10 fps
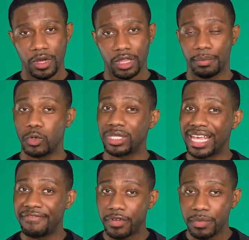The most
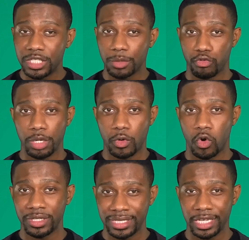infamous Supreme
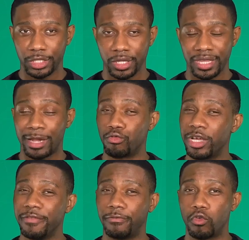Court decision that
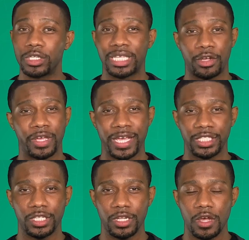reinforced
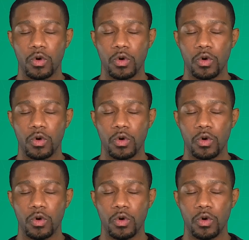segregation